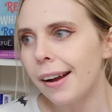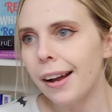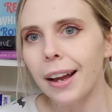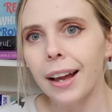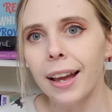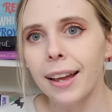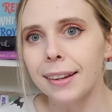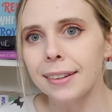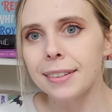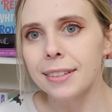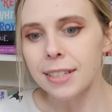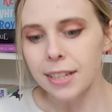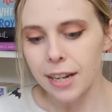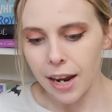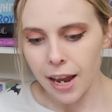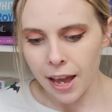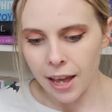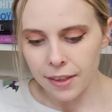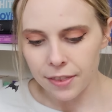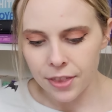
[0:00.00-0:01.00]
And
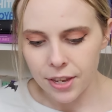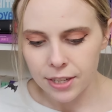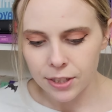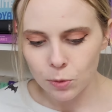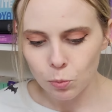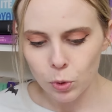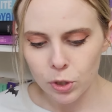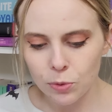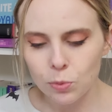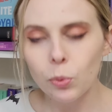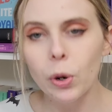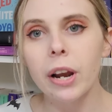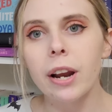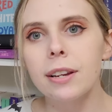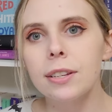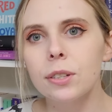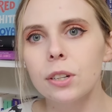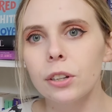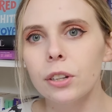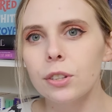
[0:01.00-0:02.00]
this was when I
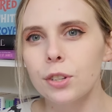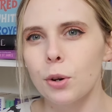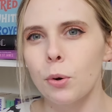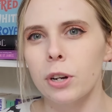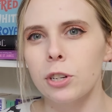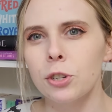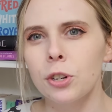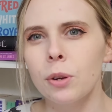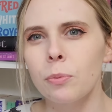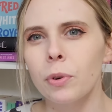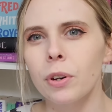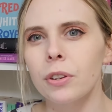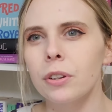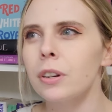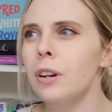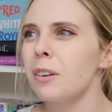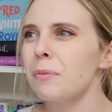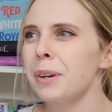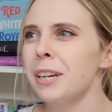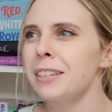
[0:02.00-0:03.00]
started to question whether or
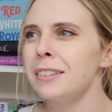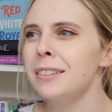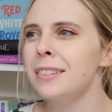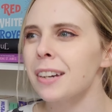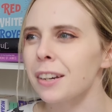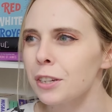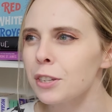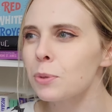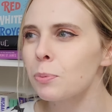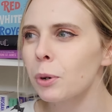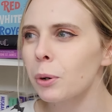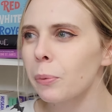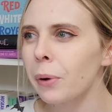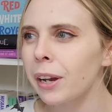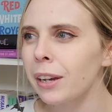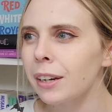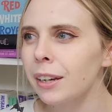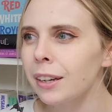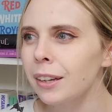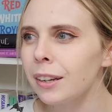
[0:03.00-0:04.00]
not my dice were
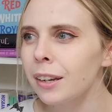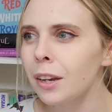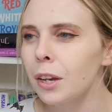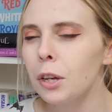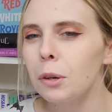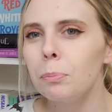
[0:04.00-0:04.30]
weighted,